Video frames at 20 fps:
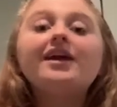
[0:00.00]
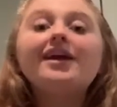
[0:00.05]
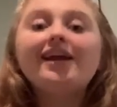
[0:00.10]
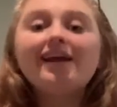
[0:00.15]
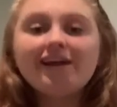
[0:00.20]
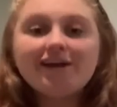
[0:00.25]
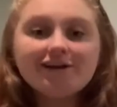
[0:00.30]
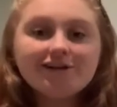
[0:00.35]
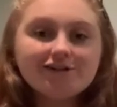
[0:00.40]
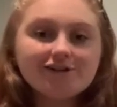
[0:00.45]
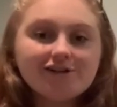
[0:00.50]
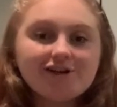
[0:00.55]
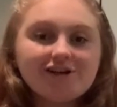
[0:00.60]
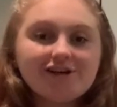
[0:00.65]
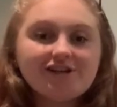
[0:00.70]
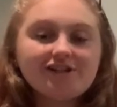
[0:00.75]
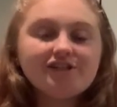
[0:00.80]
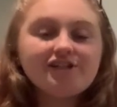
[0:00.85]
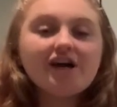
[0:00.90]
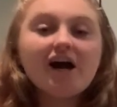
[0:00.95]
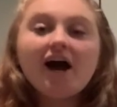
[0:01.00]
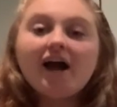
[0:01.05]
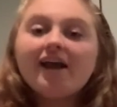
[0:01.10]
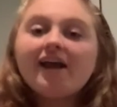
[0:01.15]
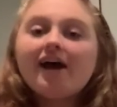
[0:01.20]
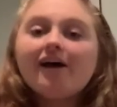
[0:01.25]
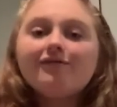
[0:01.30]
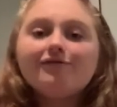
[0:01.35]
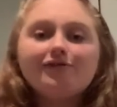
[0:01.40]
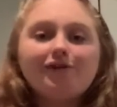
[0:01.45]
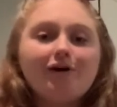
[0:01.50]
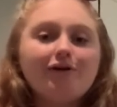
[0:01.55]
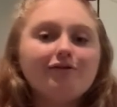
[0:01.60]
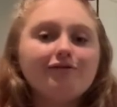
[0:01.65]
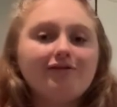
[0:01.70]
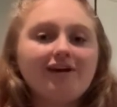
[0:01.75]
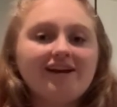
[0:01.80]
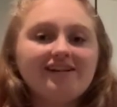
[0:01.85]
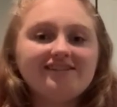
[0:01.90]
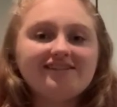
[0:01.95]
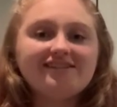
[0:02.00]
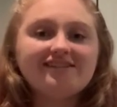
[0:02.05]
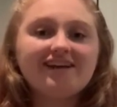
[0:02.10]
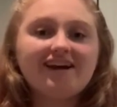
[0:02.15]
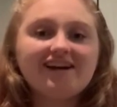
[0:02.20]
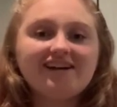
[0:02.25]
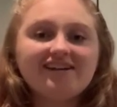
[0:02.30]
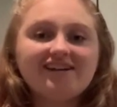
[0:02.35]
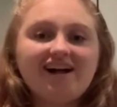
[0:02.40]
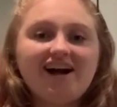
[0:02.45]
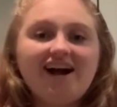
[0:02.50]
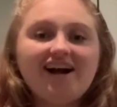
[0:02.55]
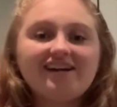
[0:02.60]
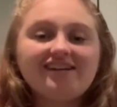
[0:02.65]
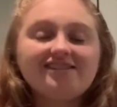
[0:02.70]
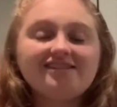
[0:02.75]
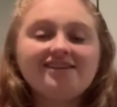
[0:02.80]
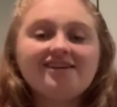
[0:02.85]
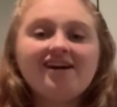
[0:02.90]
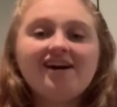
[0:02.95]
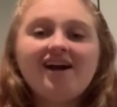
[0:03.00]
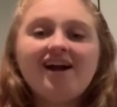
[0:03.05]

English. I have no friends in that class.